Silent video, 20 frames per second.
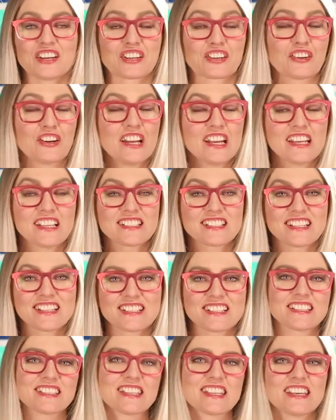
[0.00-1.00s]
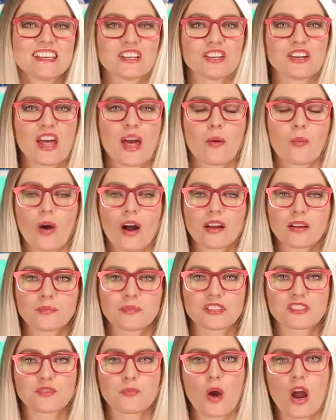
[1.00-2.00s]
Greetings, citizens of the internet. Welcome
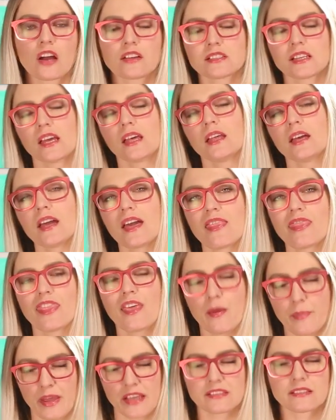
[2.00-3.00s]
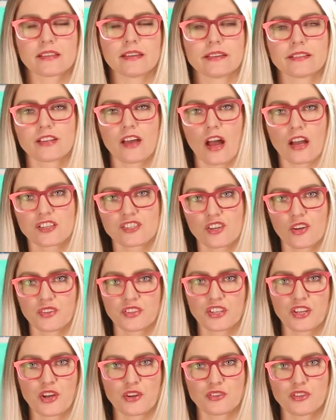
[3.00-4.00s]
to Tomorrow Daily, the best geek talk show in
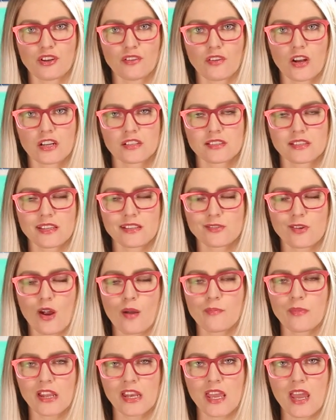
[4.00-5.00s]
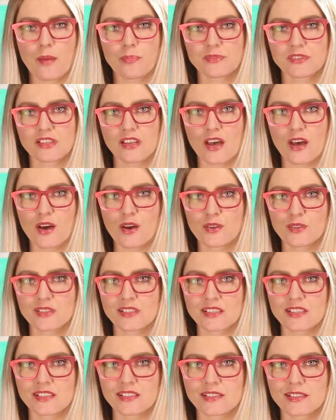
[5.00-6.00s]
the known universe. These are our mini
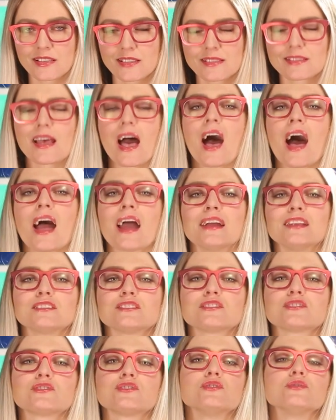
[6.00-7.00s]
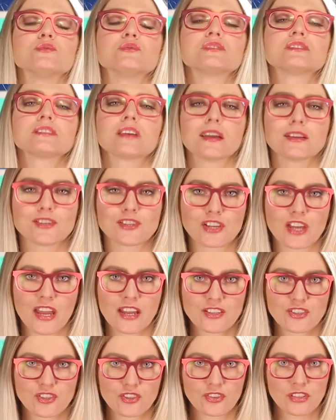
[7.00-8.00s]
episodes designed to
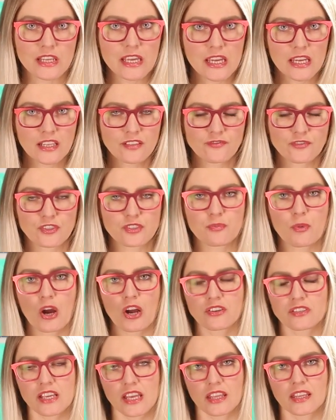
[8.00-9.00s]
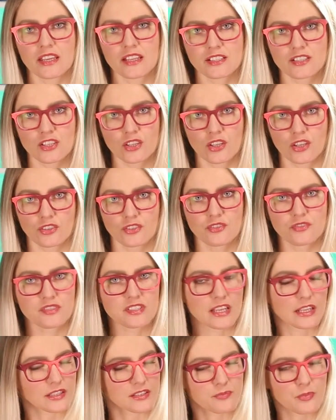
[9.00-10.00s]
satiate your need for Tomorrow Daily until our new
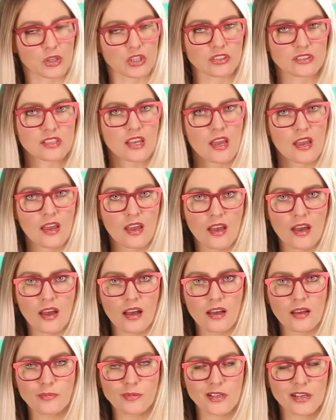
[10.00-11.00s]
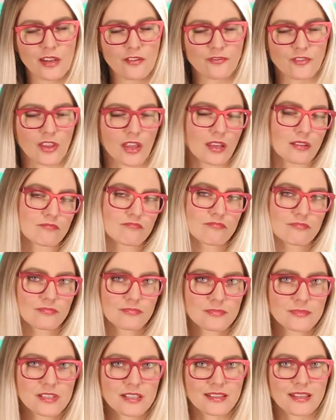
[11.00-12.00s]
set is built. But enough of that.
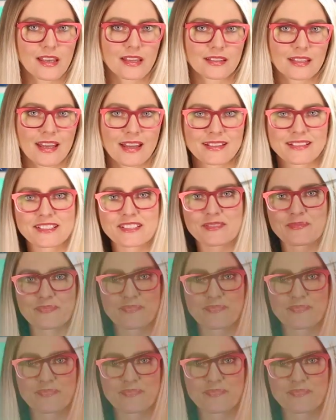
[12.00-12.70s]
Let's hit the headlines.